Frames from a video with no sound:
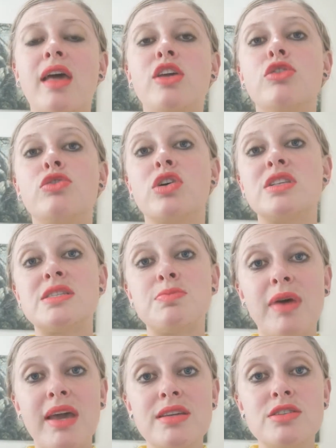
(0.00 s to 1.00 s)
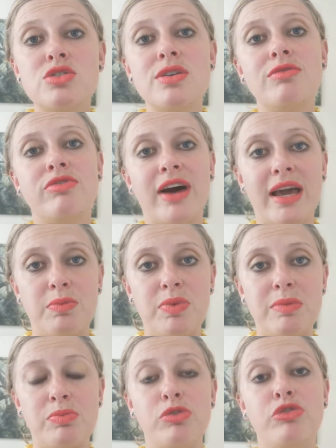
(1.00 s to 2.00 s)
you've got space to invite
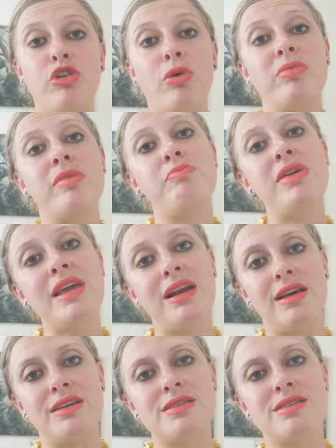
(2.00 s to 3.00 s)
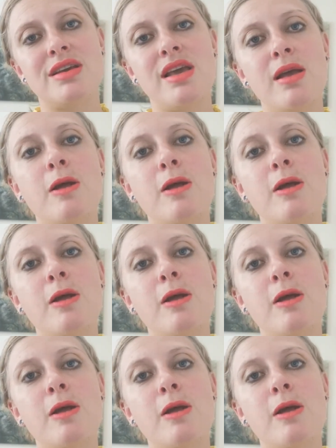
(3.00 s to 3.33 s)
people from the B list.